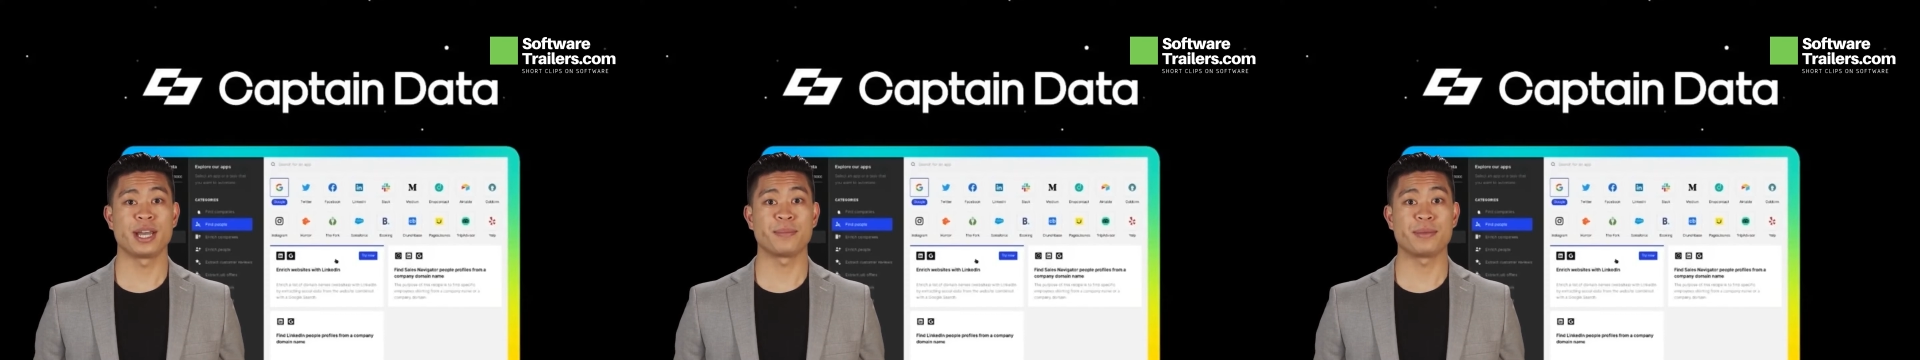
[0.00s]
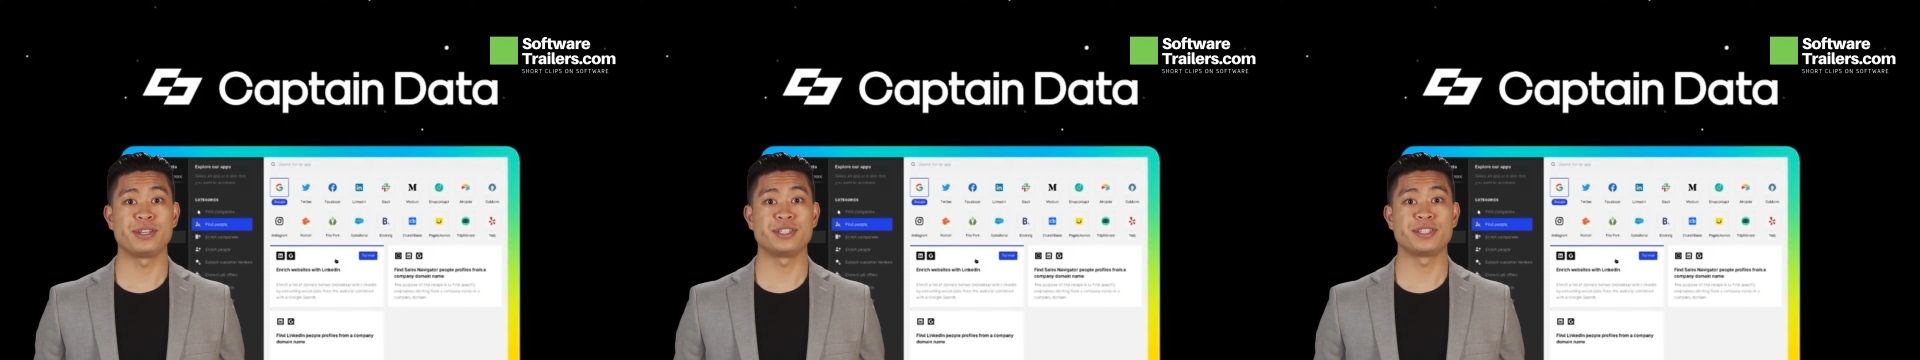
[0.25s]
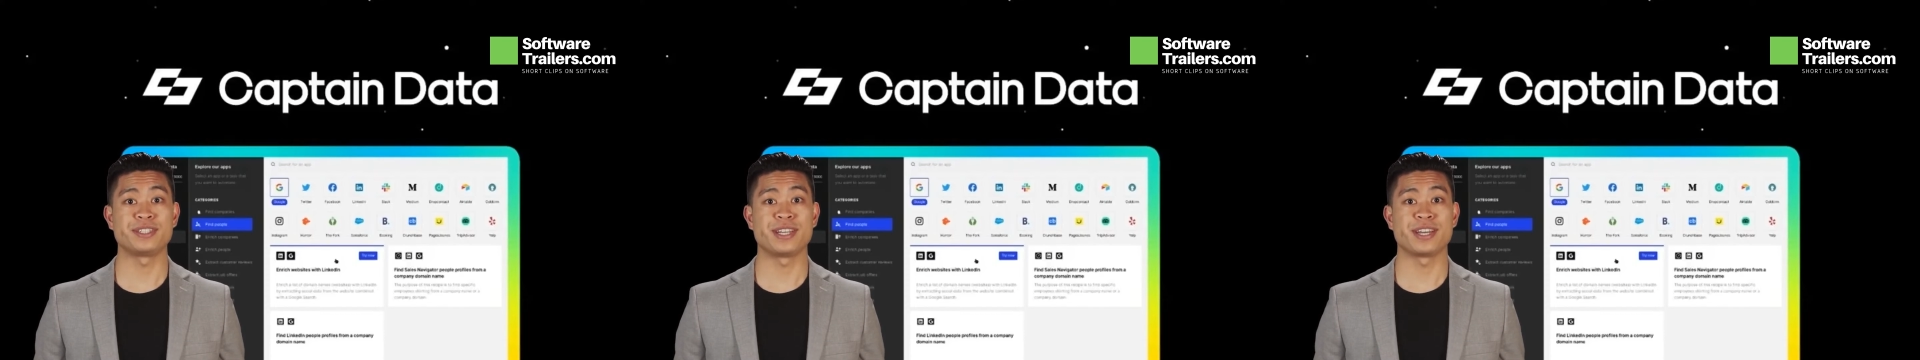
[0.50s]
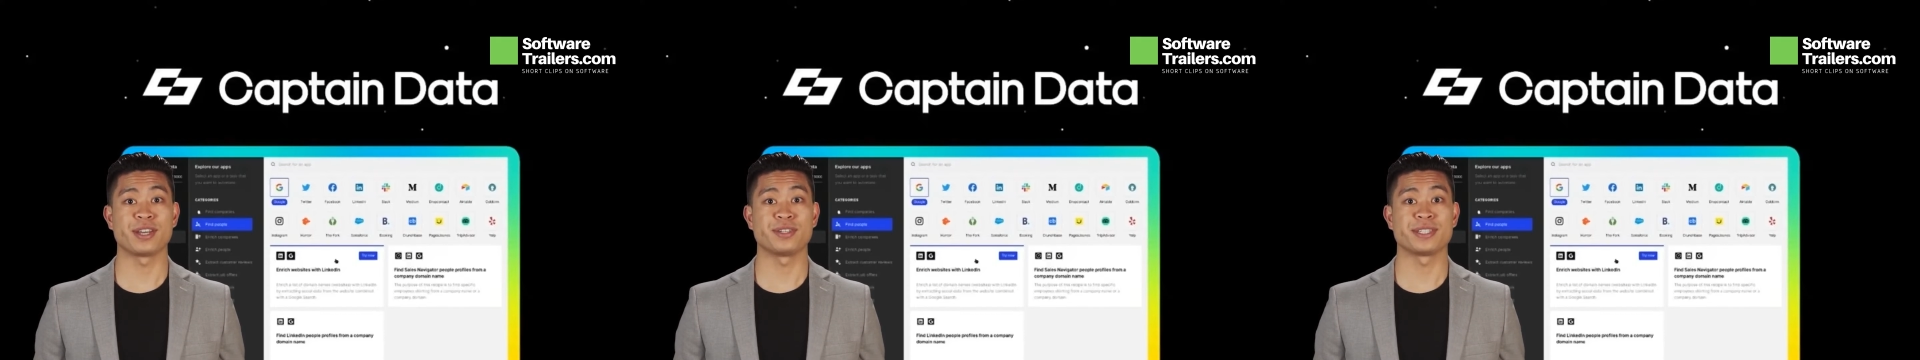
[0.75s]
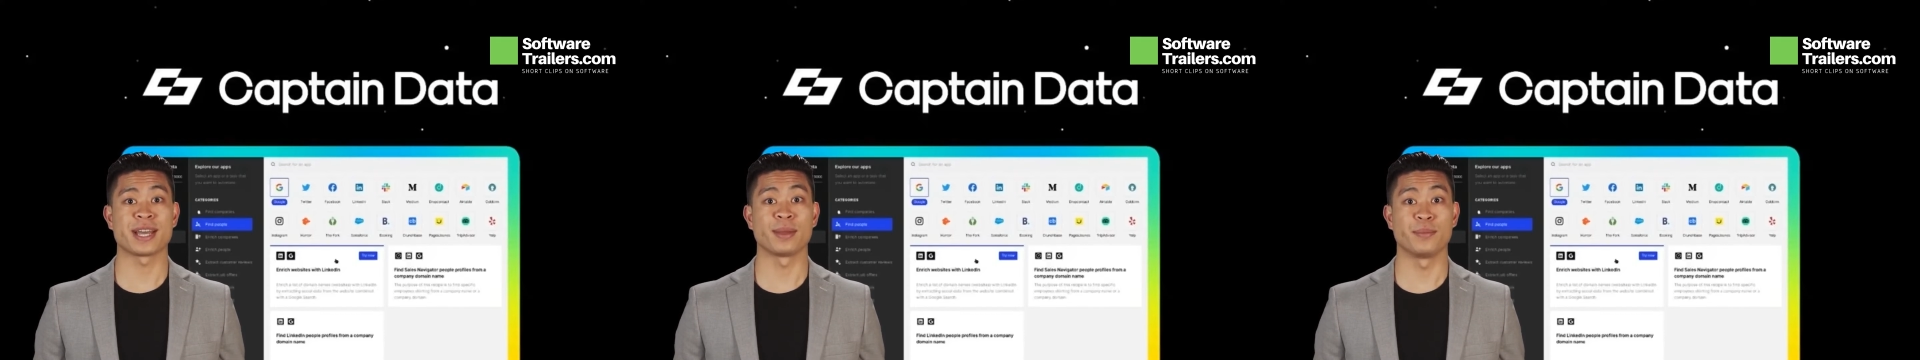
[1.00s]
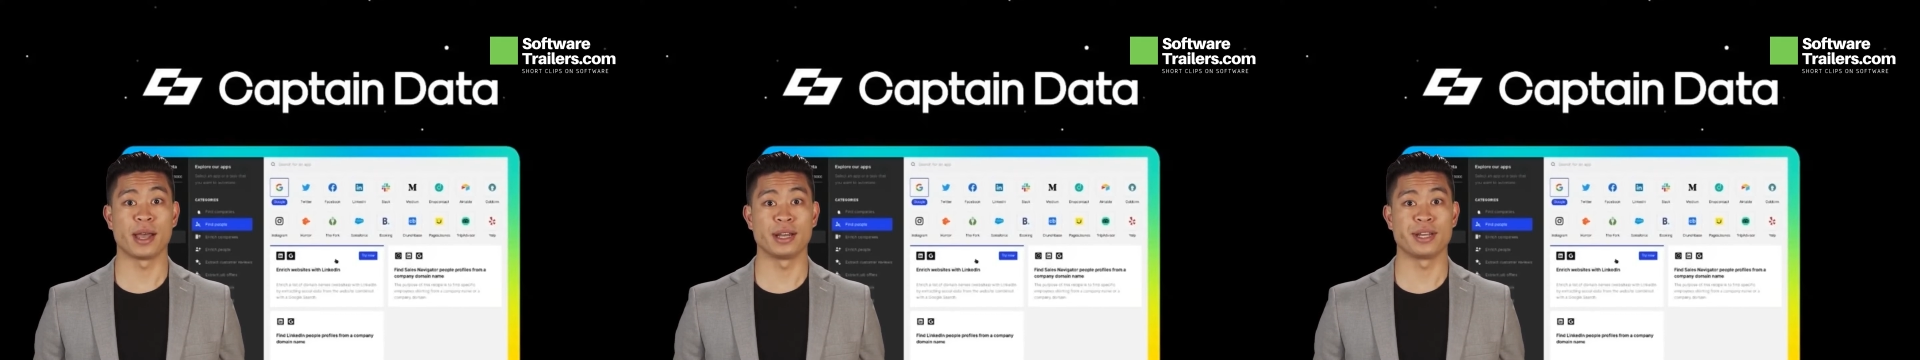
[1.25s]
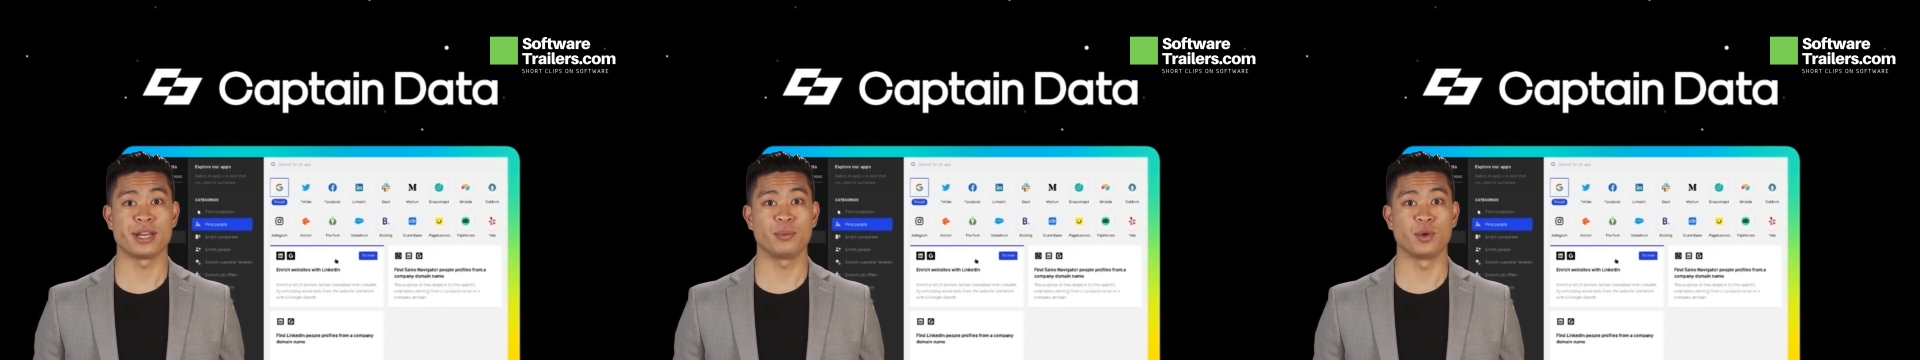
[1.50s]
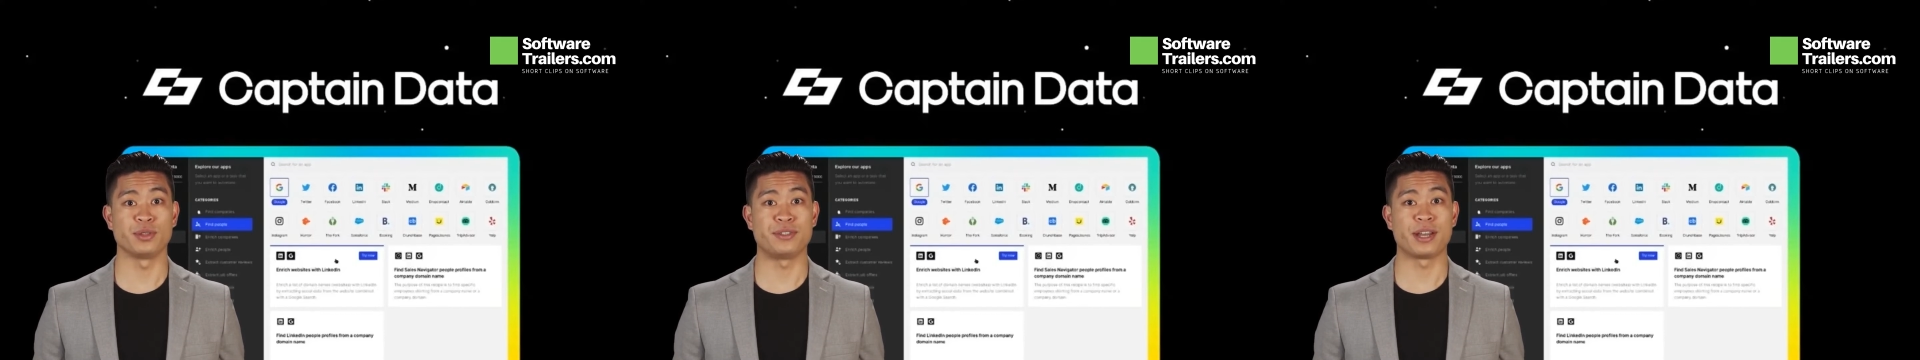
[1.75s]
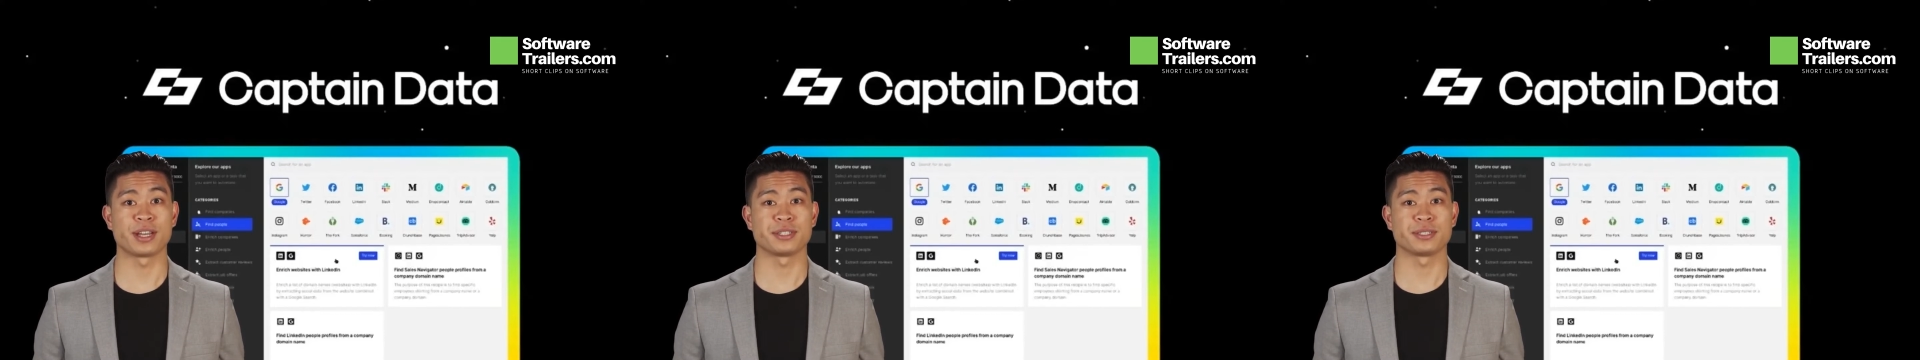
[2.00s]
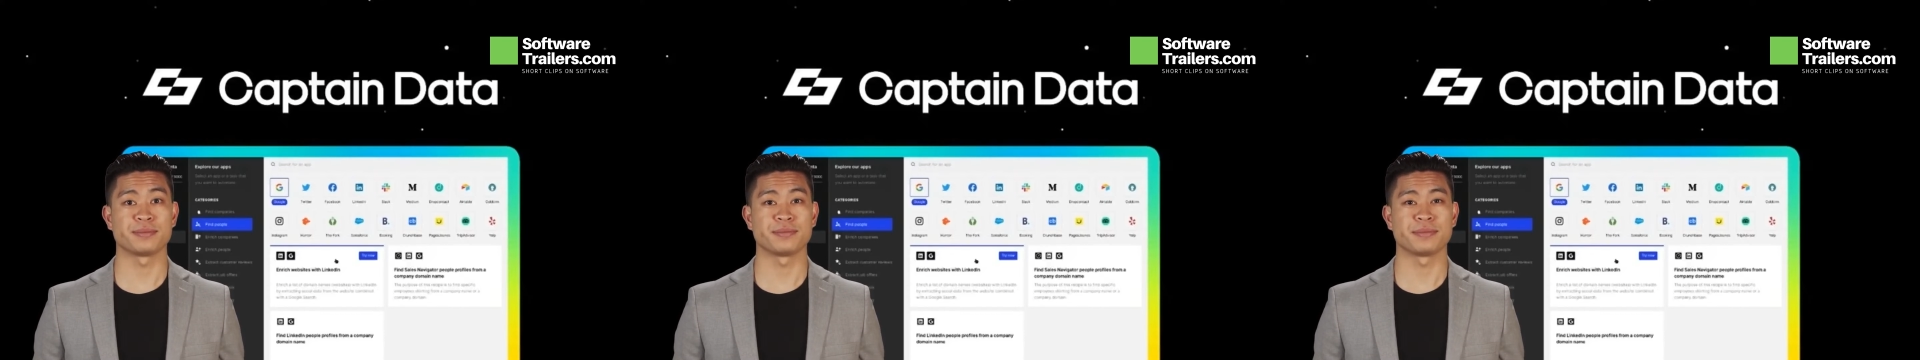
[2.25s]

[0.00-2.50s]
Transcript: ambitious sales and marketing workflows.